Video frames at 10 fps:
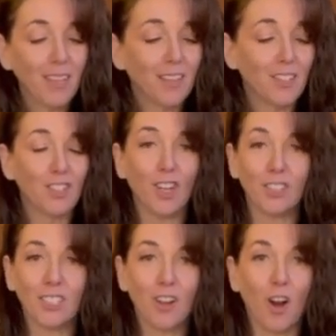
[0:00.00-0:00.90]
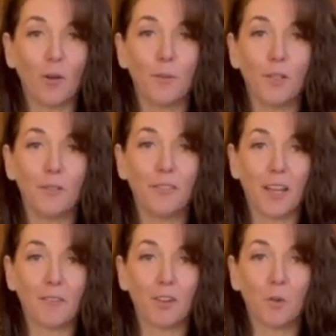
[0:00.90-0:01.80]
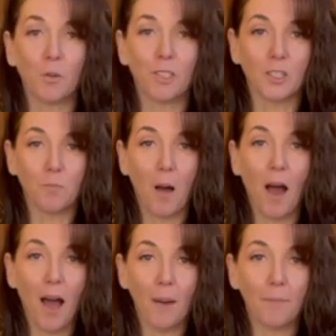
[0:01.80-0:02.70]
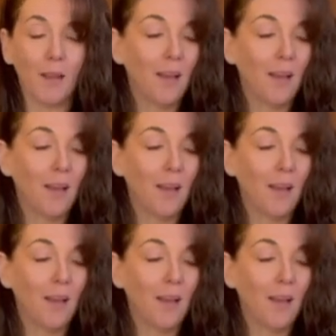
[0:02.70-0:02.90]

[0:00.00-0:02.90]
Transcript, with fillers: The salted caramel flavor will just pop